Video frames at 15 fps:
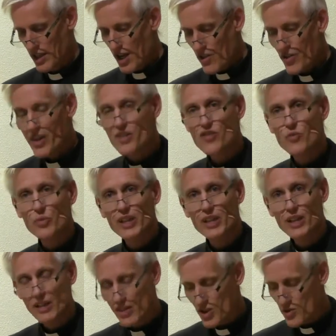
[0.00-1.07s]
Thus,
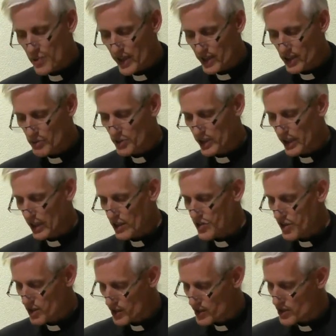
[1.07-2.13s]
reading this parable in its
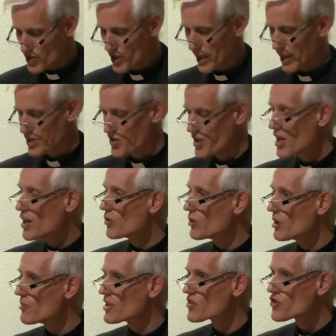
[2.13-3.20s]
context,
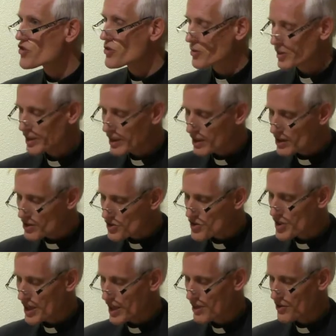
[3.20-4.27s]
we must surely
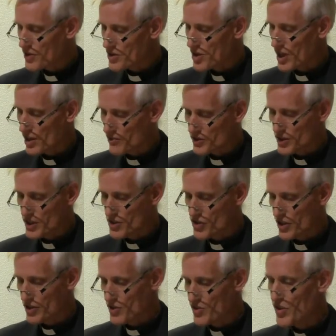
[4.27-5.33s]
understand the ten
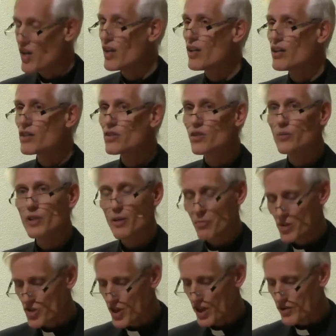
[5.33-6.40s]
virgins to
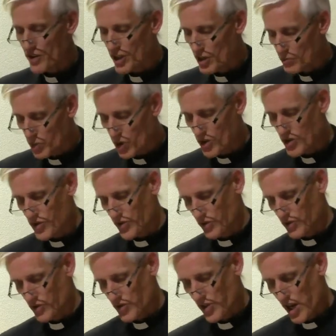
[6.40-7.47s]
represent the
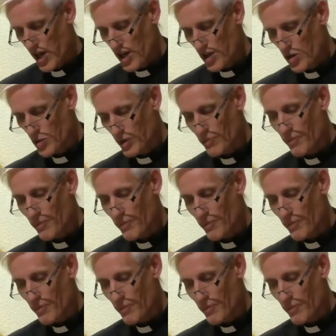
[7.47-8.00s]
apostles who were